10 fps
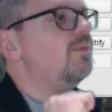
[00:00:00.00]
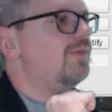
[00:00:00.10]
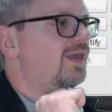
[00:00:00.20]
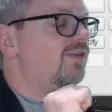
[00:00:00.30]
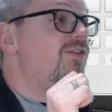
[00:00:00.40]

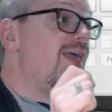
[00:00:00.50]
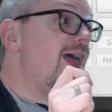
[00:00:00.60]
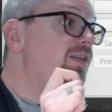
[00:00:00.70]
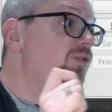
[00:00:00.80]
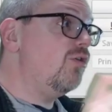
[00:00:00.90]
means
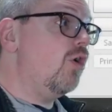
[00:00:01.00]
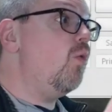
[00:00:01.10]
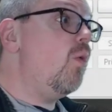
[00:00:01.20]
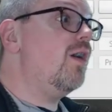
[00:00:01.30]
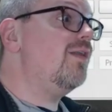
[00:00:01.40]
that no
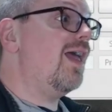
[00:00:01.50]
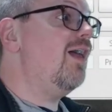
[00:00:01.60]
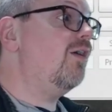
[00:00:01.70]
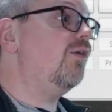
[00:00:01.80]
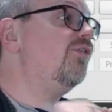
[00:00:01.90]
one
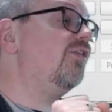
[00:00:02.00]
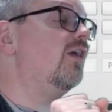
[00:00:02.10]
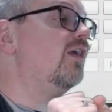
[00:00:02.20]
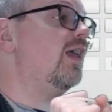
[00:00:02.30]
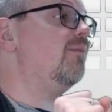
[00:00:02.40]
else
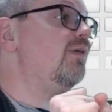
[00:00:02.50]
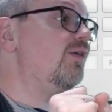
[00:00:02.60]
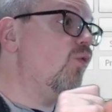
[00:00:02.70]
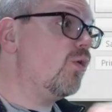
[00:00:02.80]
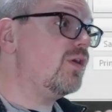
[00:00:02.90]
can be
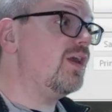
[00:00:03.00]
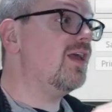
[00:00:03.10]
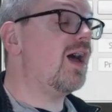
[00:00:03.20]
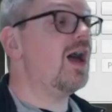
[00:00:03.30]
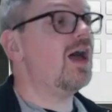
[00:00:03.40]

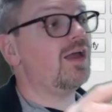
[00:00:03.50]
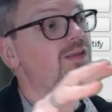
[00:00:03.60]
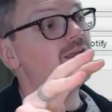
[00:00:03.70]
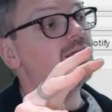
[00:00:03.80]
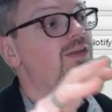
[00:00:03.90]
working
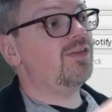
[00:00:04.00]
on